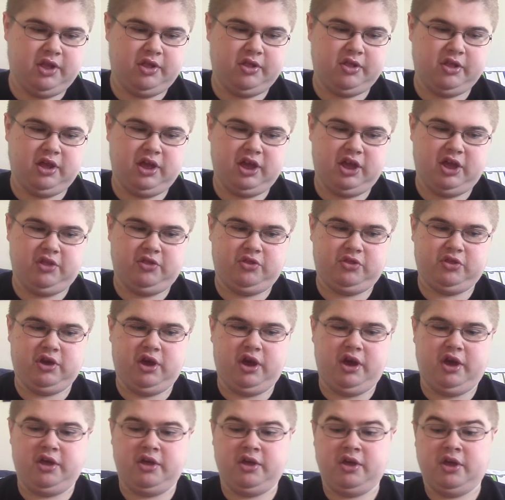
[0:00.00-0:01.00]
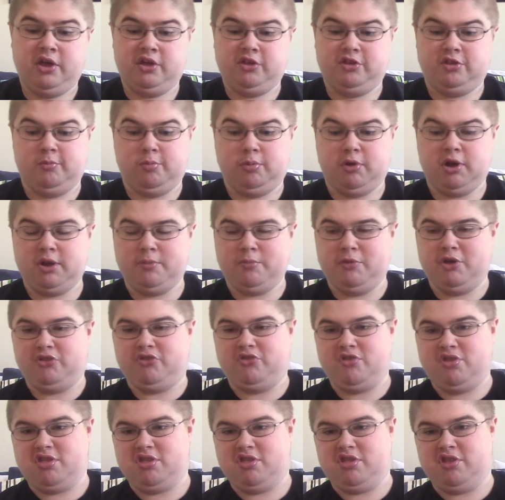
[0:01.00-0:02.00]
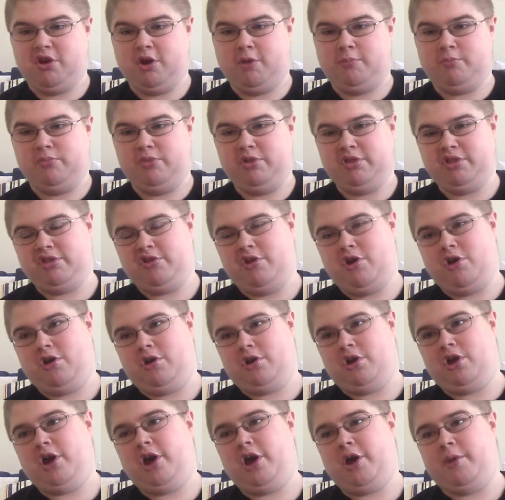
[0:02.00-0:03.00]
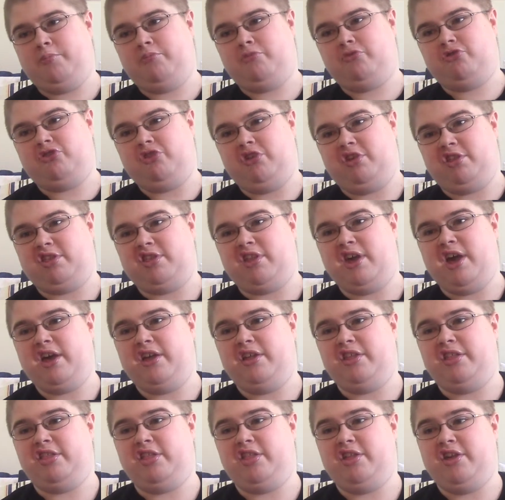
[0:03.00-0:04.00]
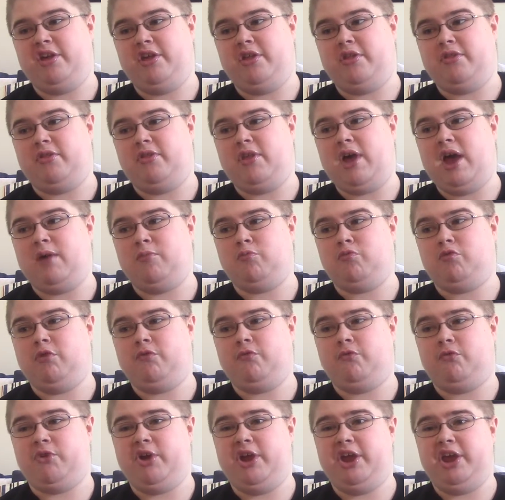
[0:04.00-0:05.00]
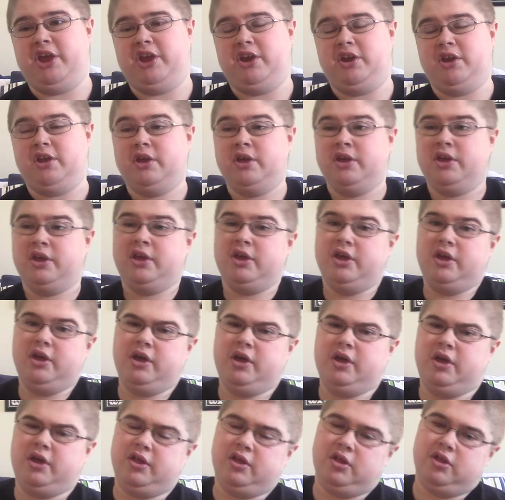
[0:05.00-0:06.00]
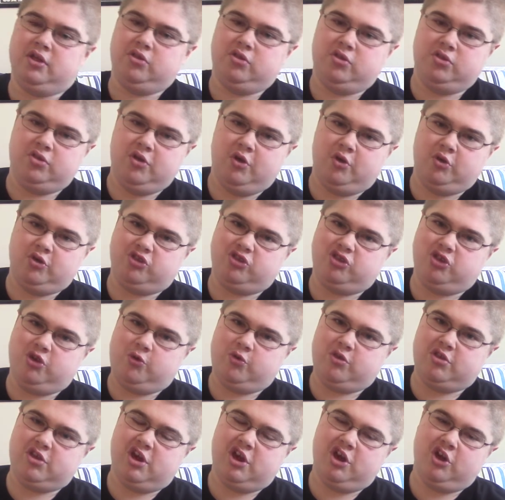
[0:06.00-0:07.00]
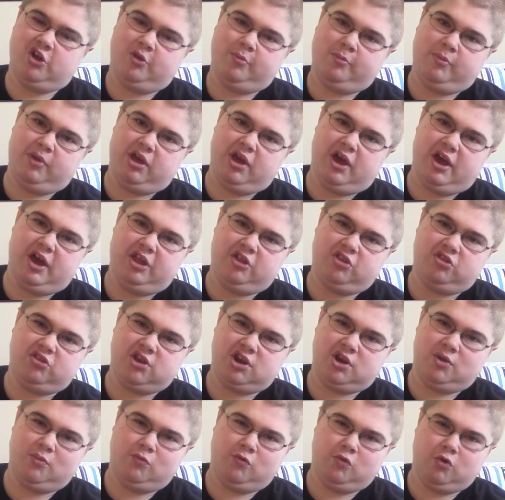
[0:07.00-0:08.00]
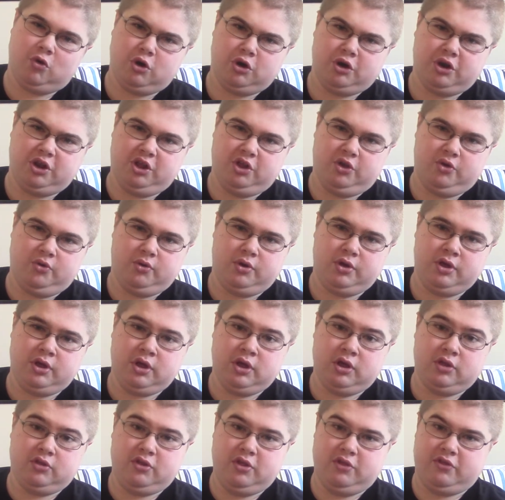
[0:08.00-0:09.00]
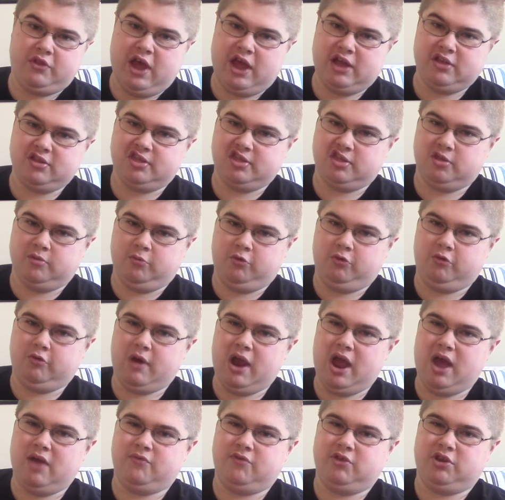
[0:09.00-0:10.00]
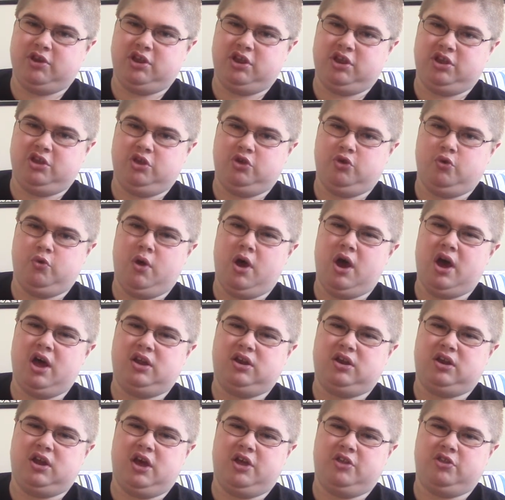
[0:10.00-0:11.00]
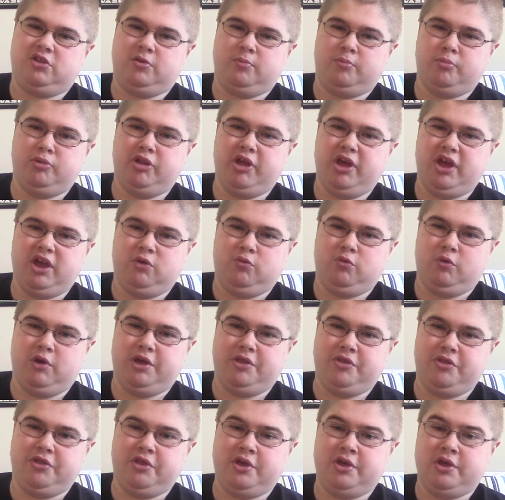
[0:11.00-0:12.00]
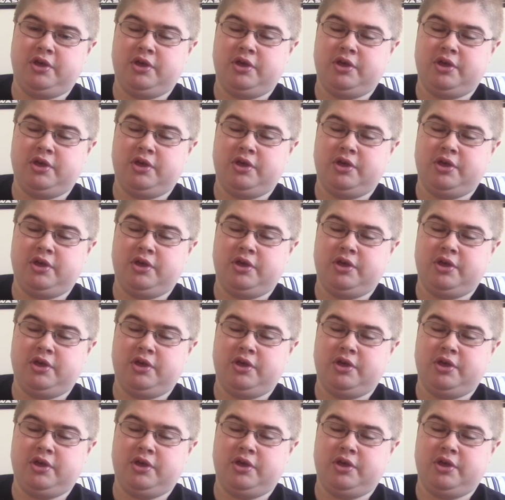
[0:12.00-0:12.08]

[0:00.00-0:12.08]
And to pretty much sum the song up, she says in that refrain, "Don't you tell me I didn't warn you, that that's some gravity you ought not to play with.